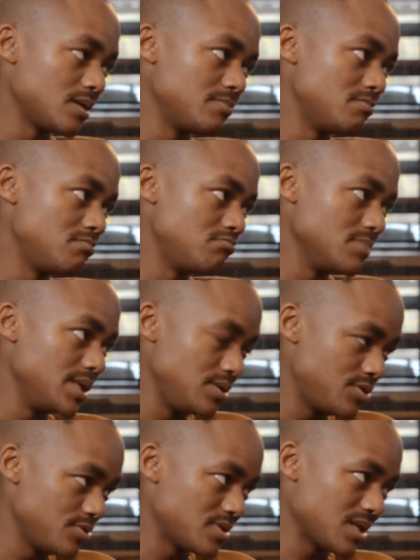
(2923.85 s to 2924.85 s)
um,
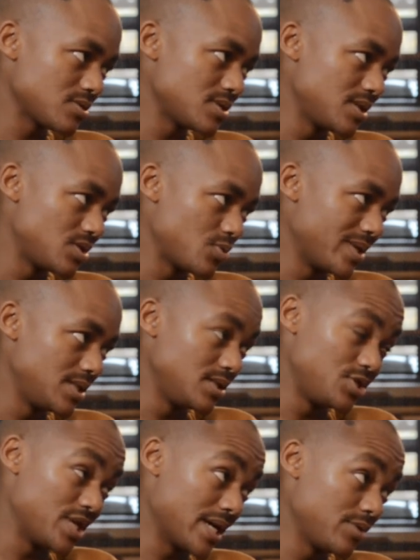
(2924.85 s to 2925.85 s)
in
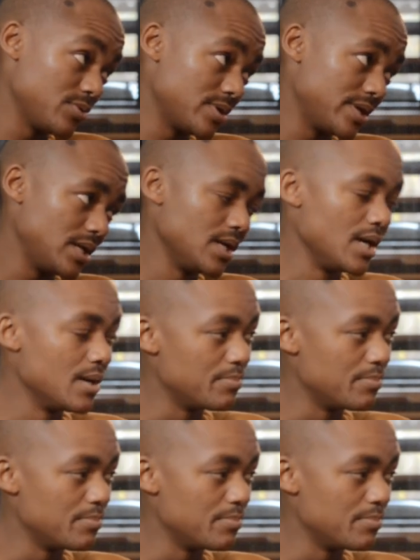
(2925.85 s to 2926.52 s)
2020 January,